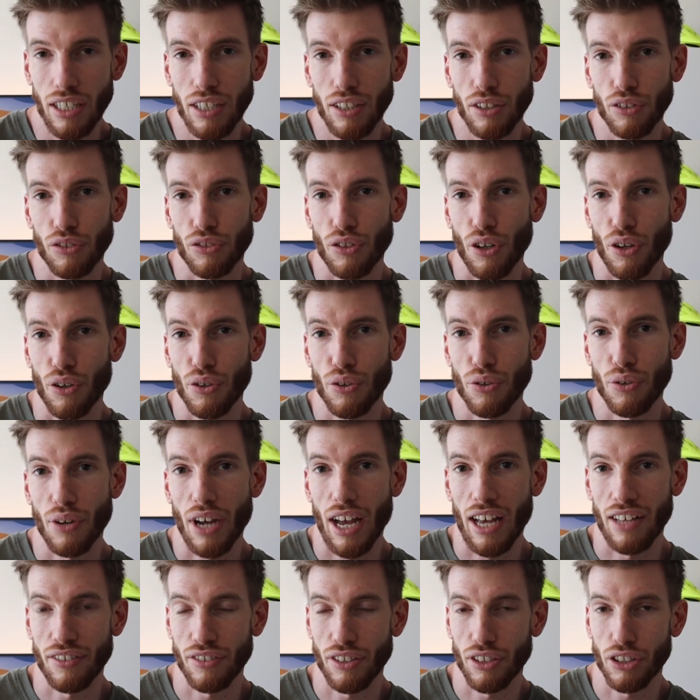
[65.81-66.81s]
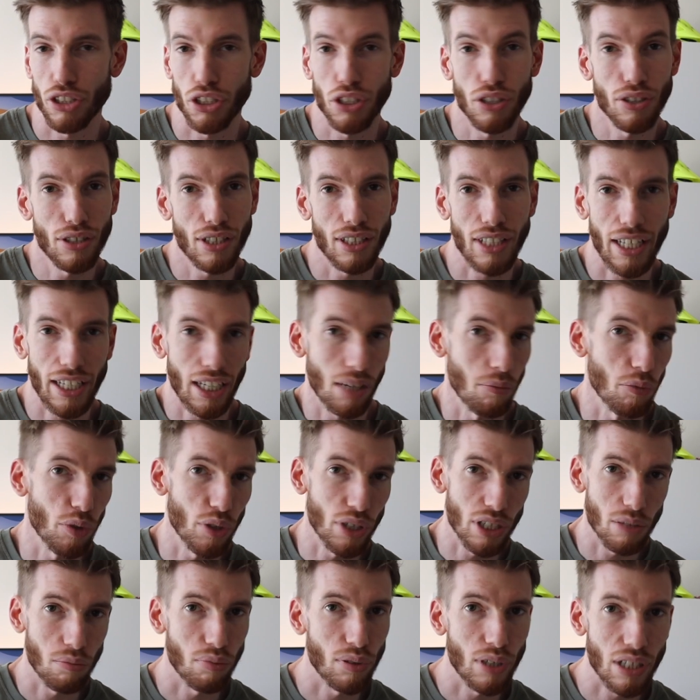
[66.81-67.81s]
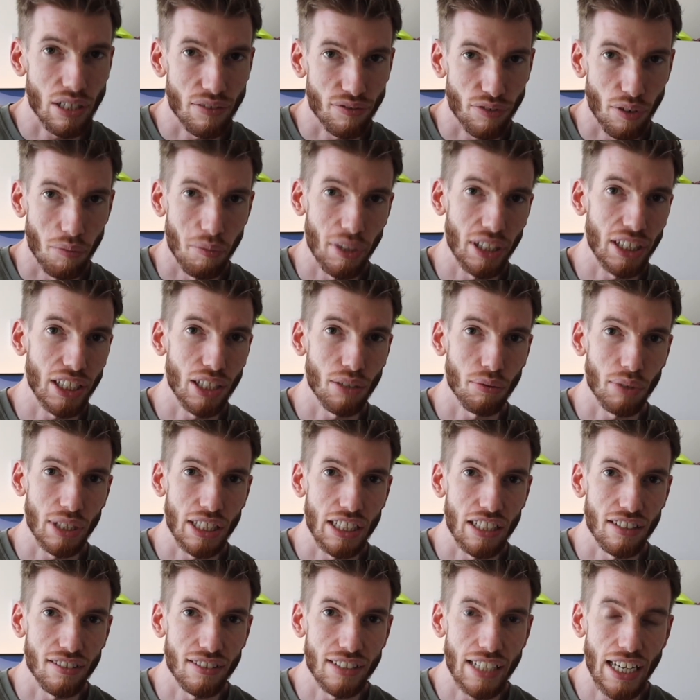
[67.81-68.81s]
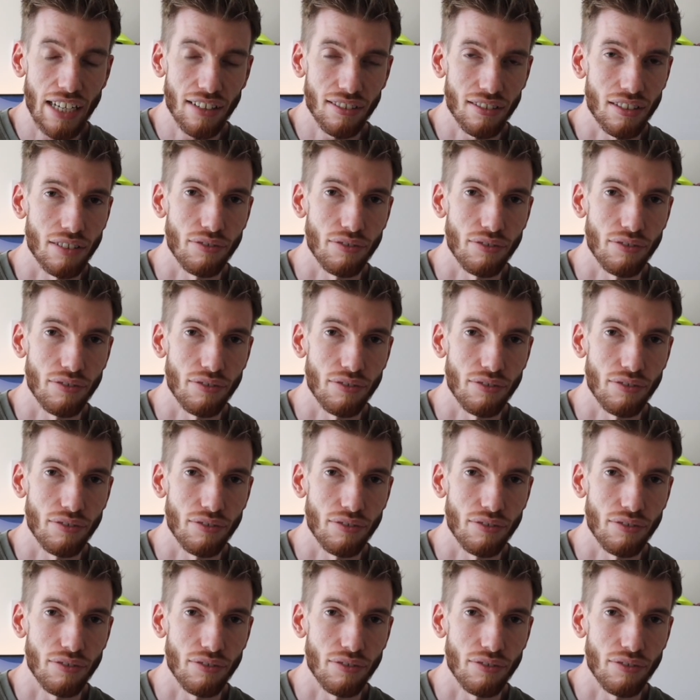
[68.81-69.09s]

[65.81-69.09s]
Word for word: So as a tutor, like I'm already pretty familiar with this test.